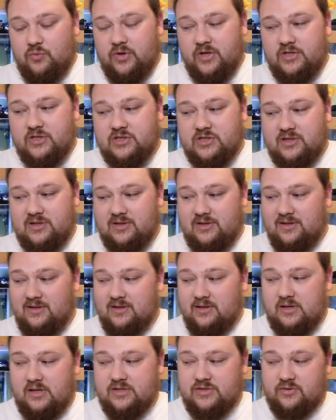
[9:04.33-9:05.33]
which
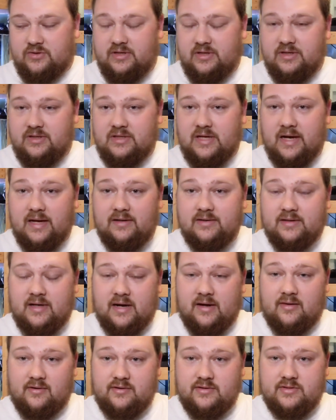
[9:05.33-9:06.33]
is only
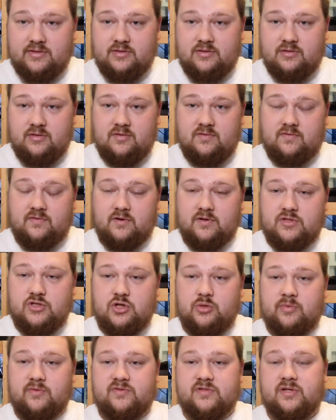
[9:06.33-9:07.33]
$9 for a
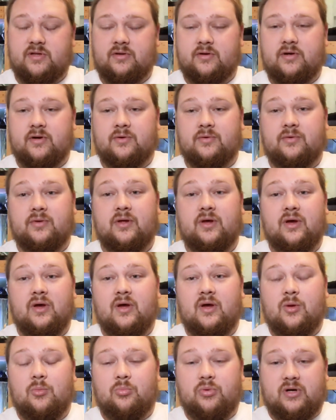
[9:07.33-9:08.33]
tube of silicone,
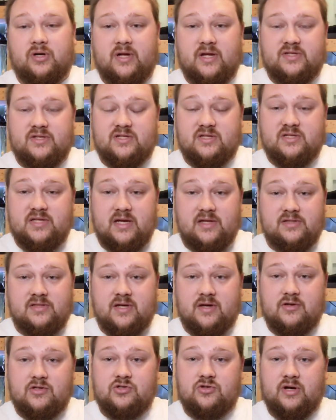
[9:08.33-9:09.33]
but it has a
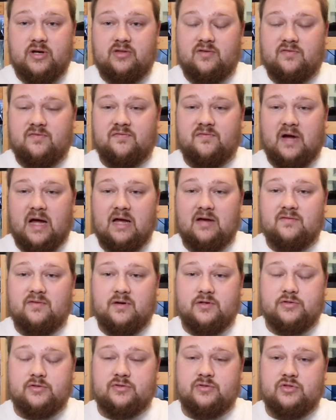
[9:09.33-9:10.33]
tensile strength of
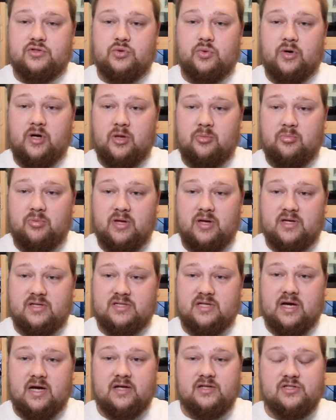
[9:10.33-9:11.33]
520
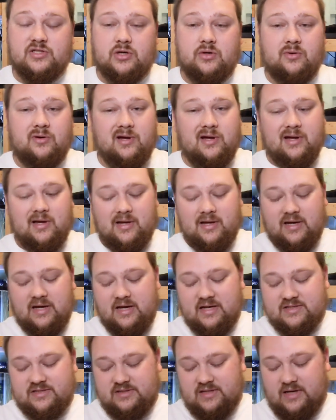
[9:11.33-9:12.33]
PSI. So
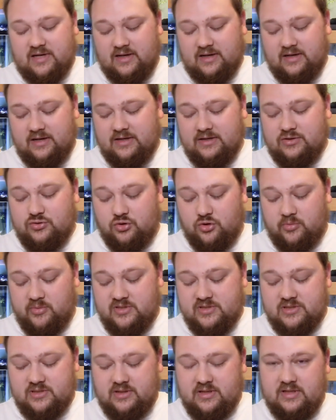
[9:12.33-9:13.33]
it's not
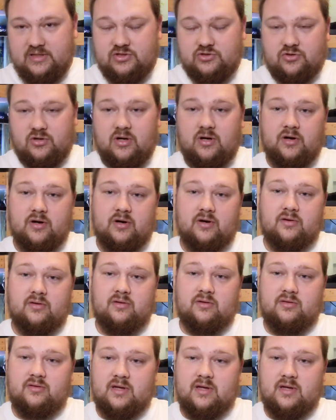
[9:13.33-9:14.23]
enormously stronger